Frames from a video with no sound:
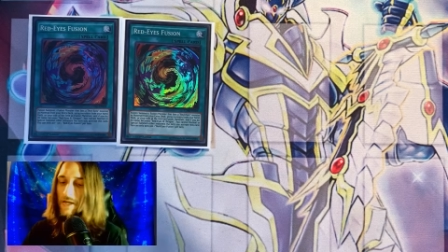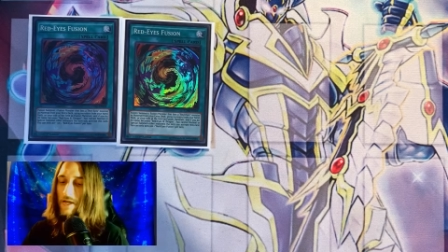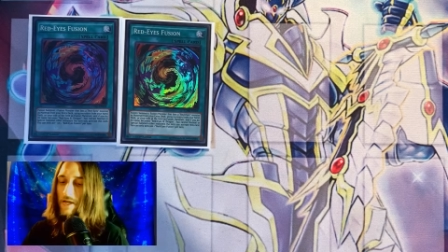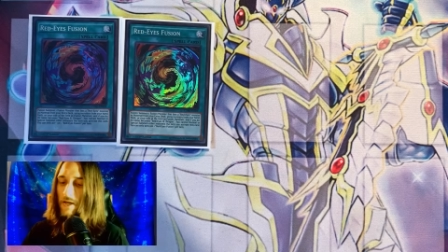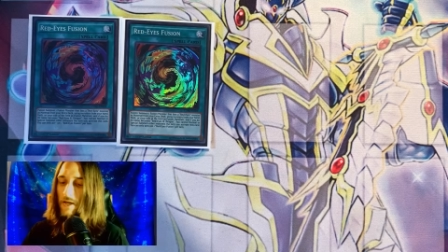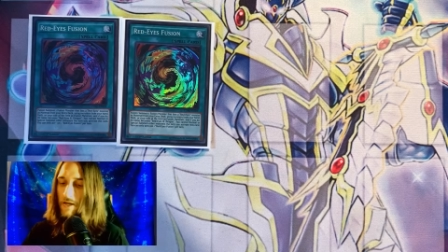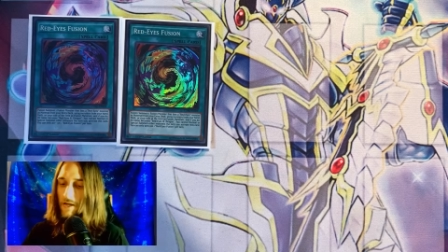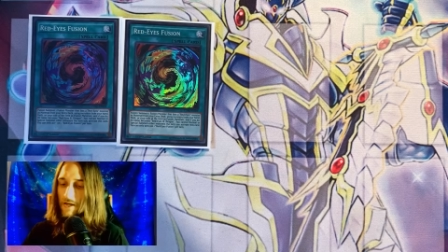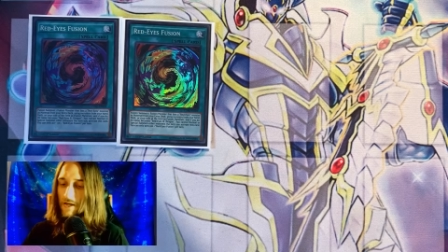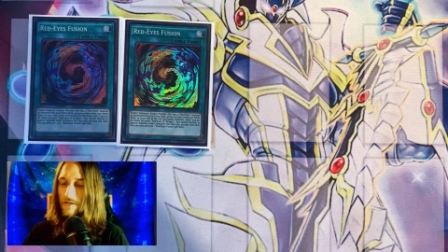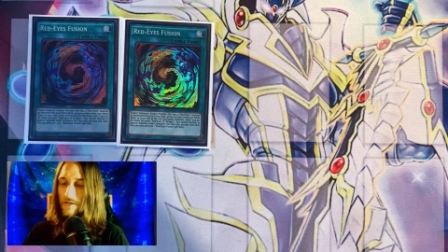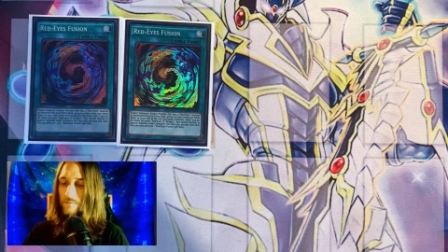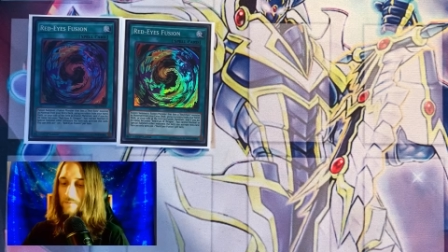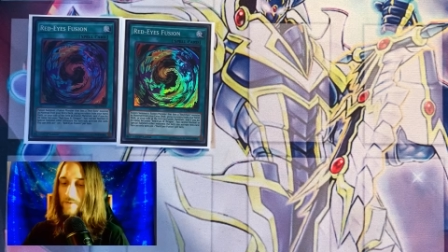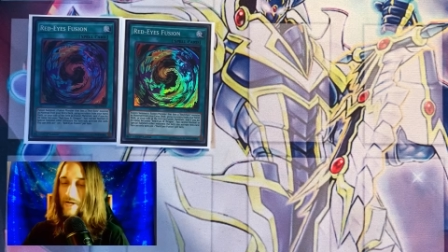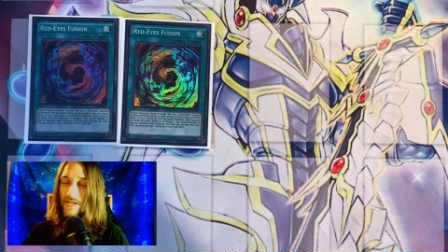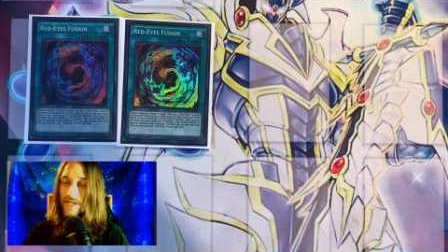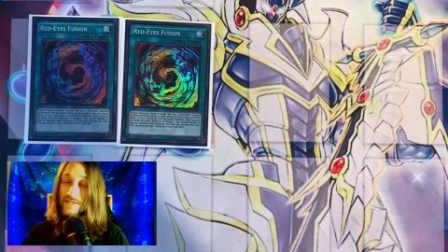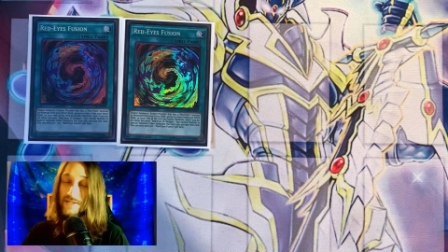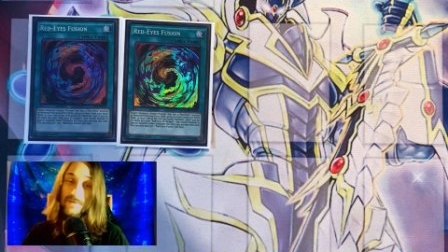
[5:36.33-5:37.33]

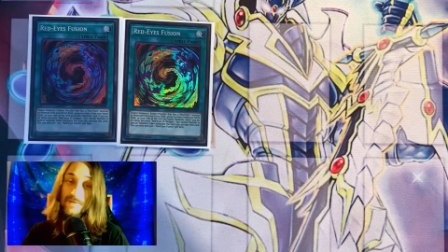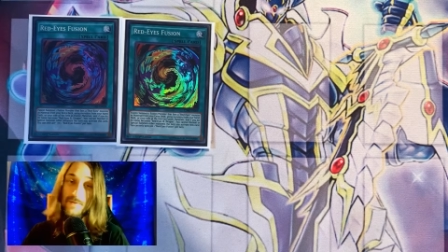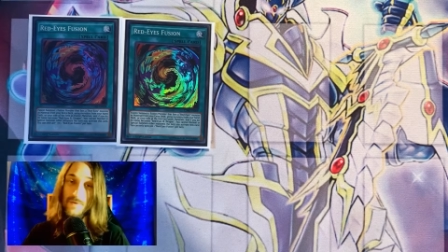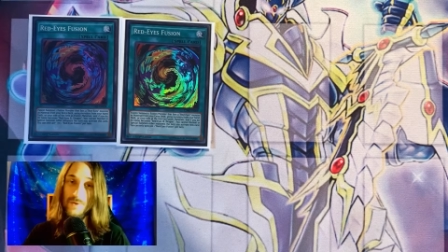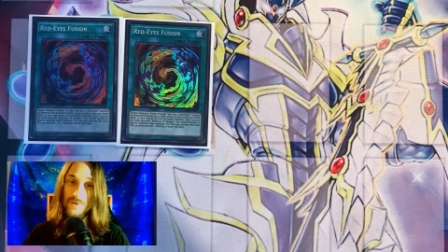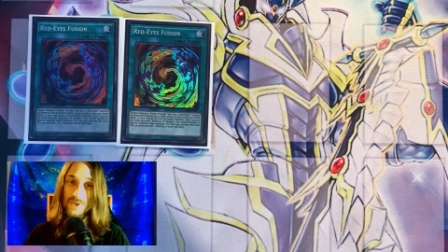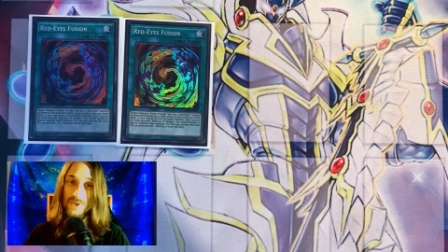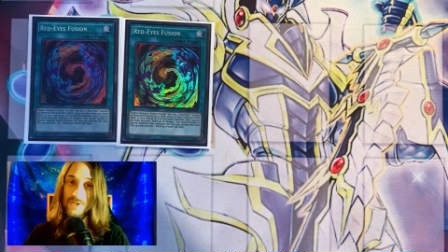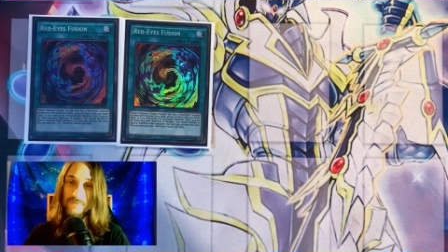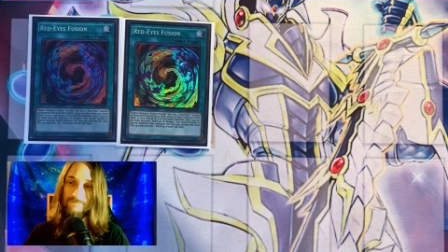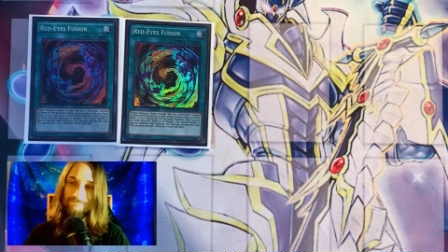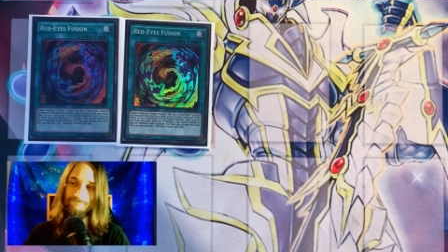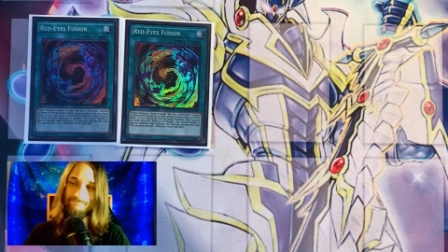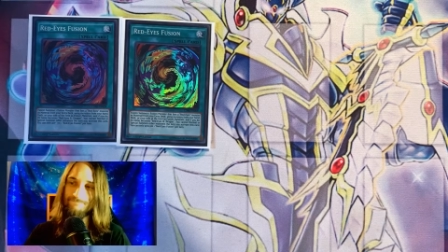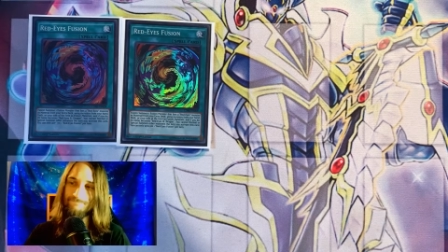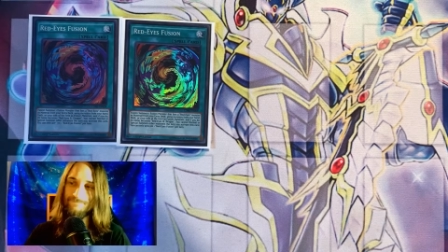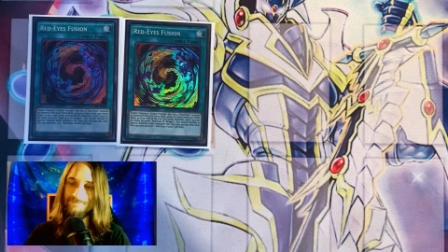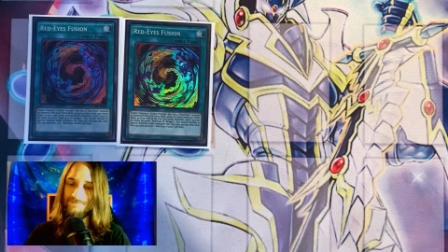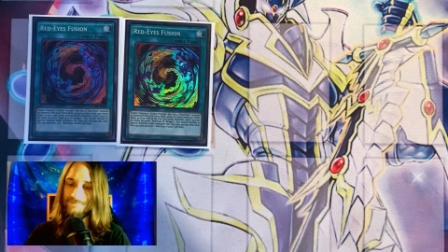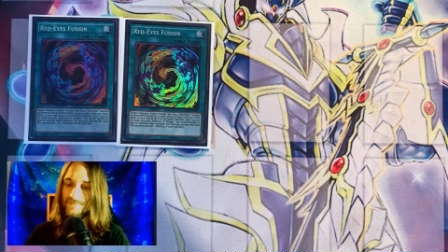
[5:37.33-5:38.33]
Red Eyes Fusion,
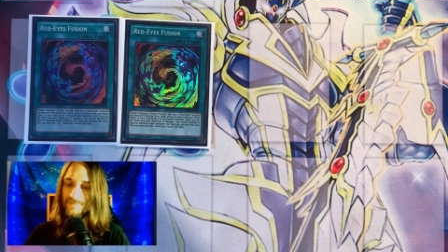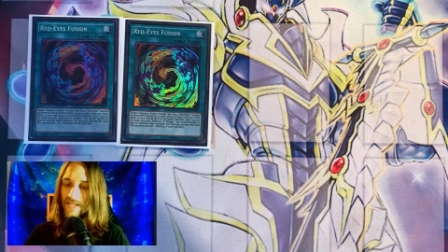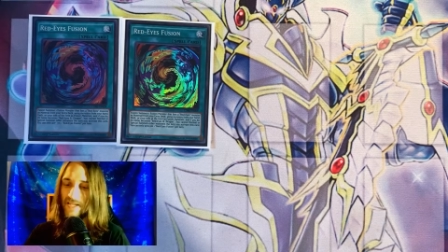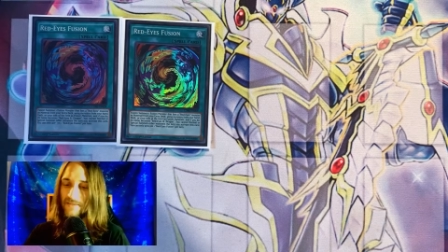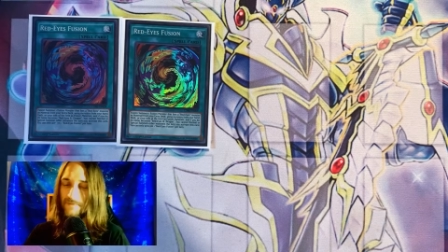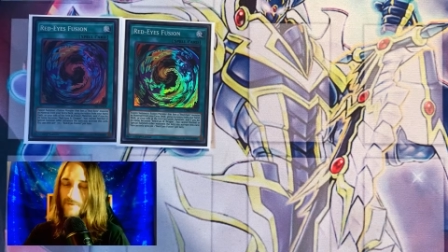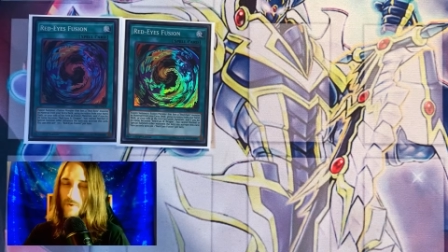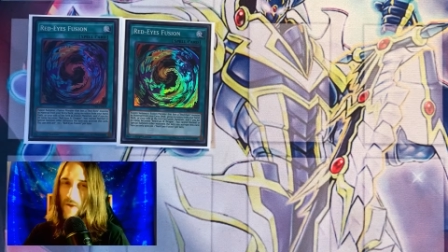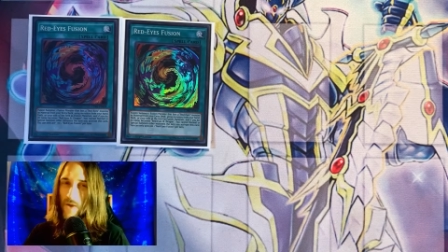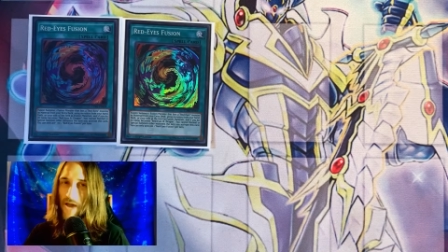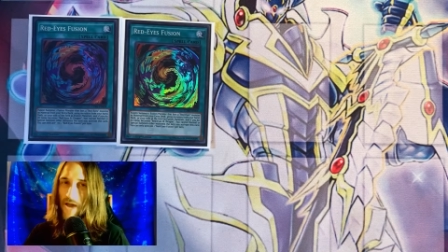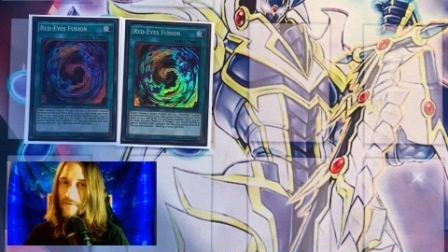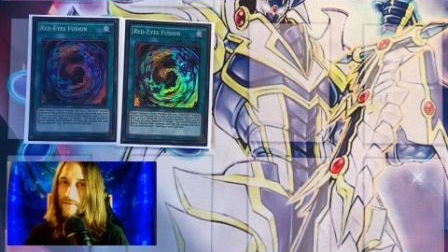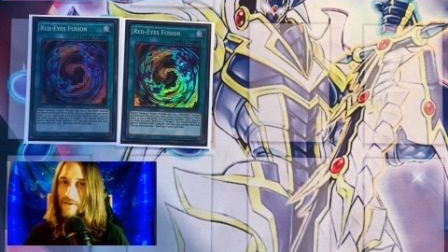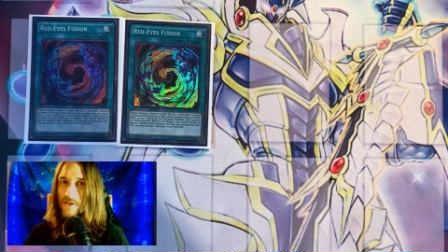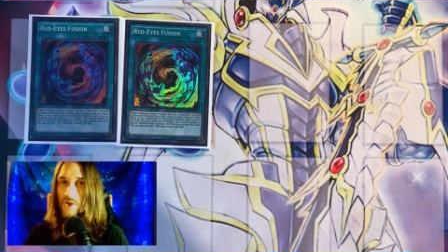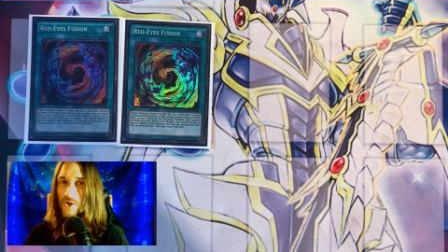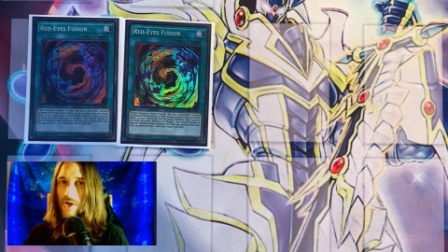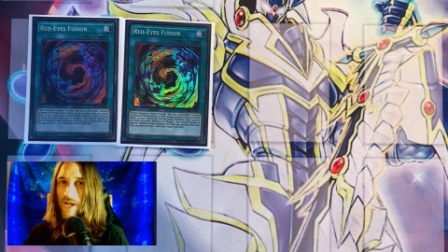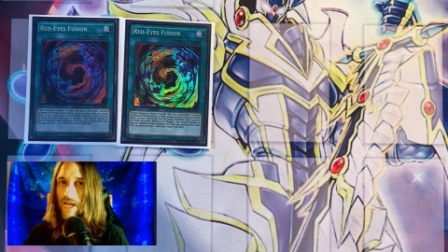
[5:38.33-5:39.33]
if you have it
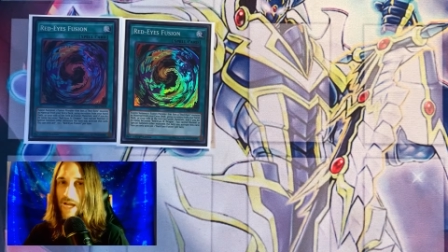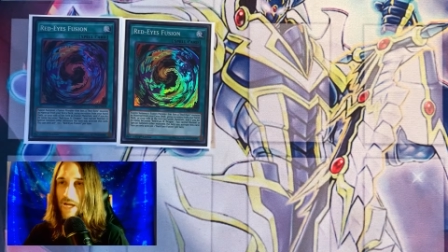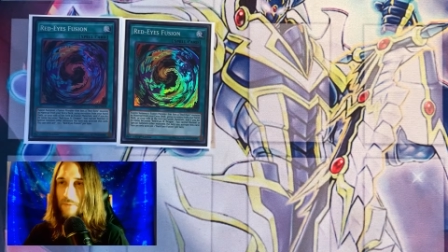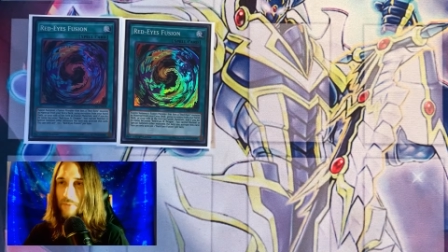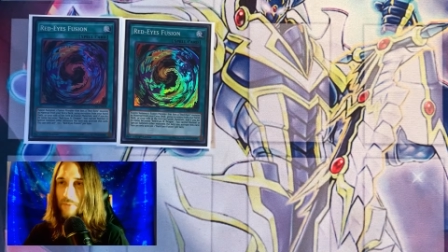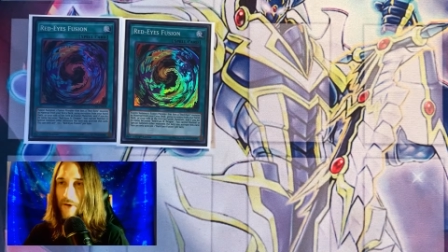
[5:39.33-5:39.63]
in your hand,